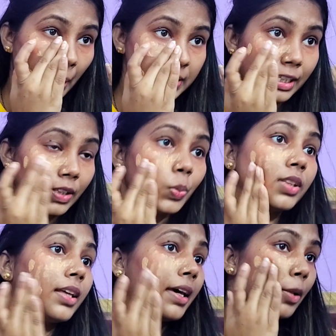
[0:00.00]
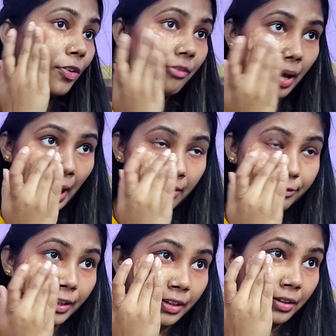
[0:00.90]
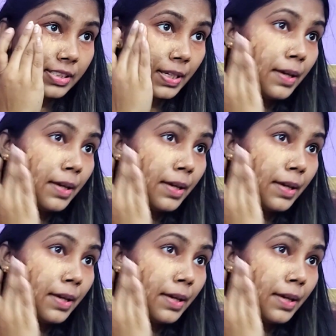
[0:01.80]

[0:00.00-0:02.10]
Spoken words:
Skin with the help of my fingers.